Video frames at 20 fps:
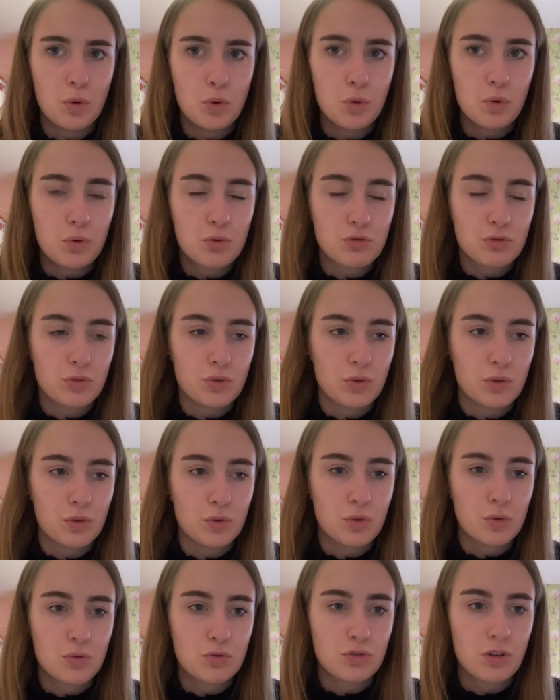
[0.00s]
Ooh,
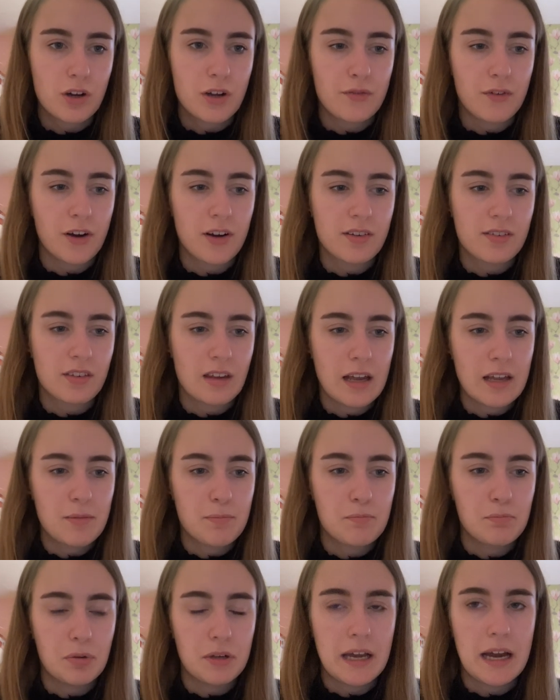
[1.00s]
ooh, croaky voice then.
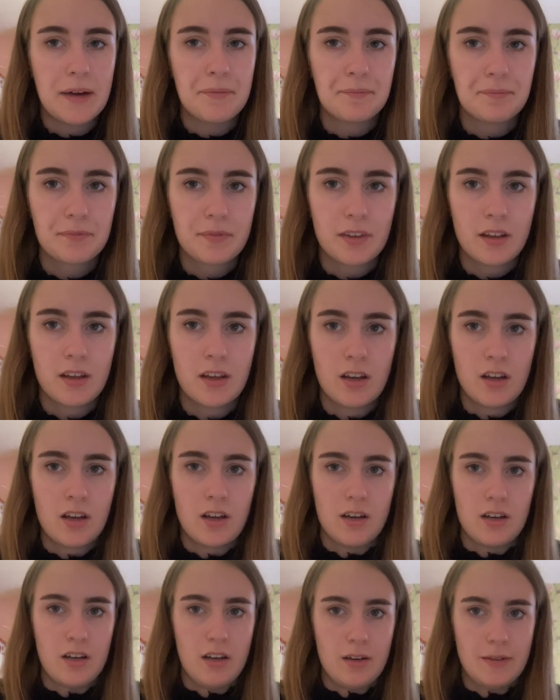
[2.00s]
But yeah,
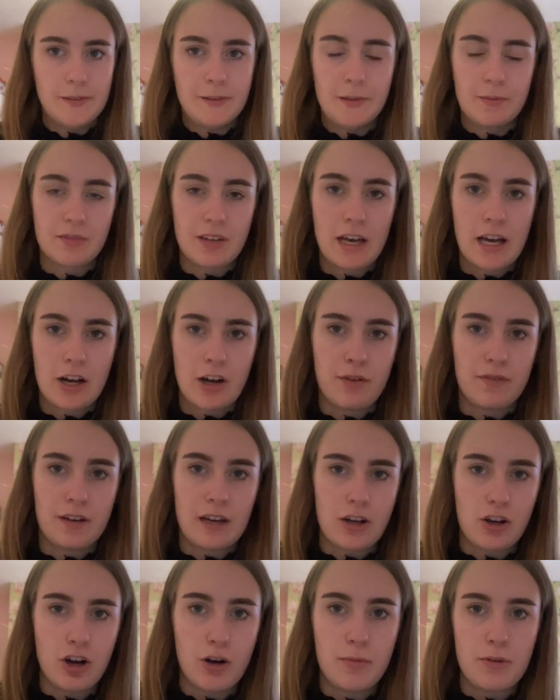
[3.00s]
uh, take off
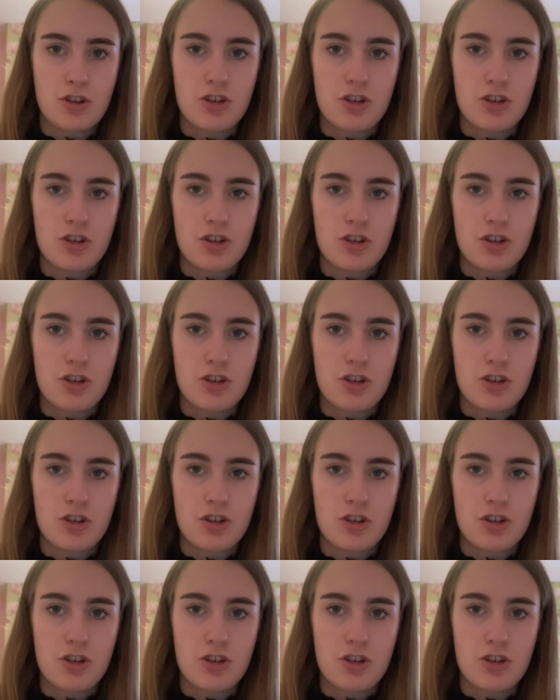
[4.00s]
like all my